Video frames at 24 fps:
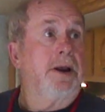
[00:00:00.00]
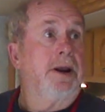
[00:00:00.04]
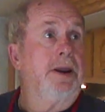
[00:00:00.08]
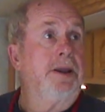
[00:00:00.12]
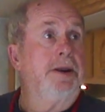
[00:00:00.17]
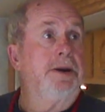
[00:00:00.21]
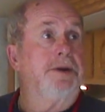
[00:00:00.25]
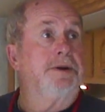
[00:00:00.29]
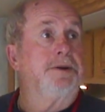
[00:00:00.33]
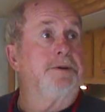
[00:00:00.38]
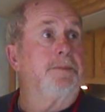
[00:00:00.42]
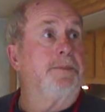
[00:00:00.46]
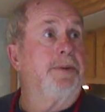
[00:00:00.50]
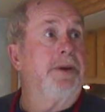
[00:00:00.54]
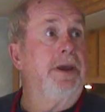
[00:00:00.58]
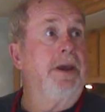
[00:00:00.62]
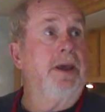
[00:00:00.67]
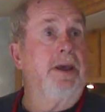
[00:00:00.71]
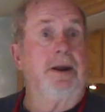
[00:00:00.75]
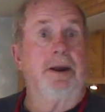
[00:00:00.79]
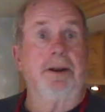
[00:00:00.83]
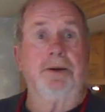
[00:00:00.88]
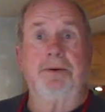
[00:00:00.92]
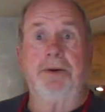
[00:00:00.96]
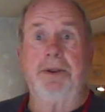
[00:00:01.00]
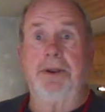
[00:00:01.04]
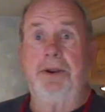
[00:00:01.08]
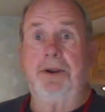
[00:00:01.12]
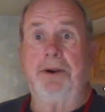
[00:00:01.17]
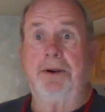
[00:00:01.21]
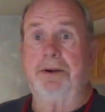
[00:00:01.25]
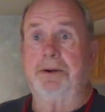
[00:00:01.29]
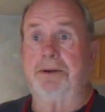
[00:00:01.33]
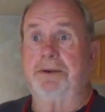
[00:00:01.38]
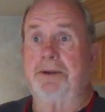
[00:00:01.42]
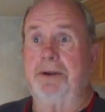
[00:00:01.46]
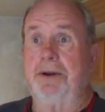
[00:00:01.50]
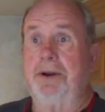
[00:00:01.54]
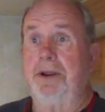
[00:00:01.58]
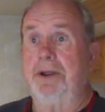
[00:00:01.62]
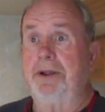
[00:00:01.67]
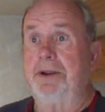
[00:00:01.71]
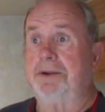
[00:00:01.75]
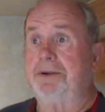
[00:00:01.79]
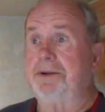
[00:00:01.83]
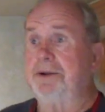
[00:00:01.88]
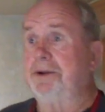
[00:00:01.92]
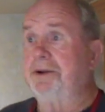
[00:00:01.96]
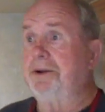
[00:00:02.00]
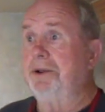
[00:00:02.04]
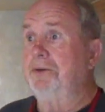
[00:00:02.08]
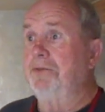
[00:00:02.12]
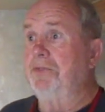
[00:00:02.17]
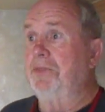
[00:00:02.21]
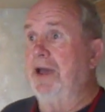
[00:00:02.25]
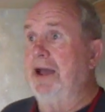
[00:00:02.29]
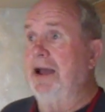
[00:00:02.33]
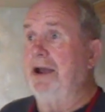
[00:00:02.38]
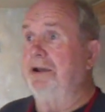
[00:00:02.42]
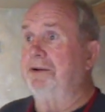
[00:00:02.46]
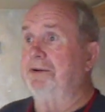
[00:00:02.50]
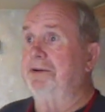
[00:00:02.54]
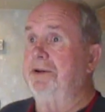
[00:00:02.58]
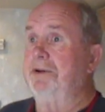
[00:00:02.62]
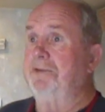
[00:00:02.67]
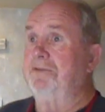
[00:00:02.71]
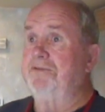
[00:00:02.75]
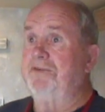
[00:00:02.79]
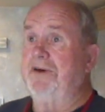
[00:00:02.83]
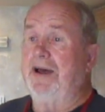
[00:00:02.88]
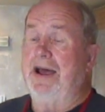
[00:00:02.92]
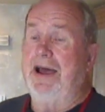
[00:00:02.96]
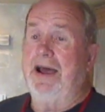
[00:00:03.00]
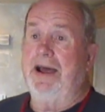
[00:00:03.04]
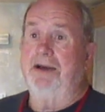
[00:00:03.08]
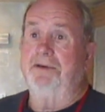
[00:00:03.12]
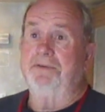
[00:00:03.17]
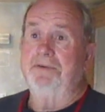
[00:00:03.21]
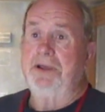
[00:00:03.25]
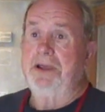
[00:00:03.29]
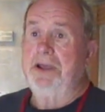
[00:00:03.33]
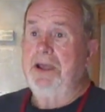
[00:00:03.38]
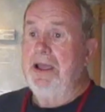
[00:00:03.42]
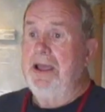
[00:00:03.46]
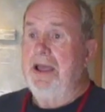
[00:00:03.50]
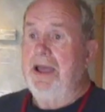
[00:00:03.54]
clean as a pin on here. It's an it's a 2005.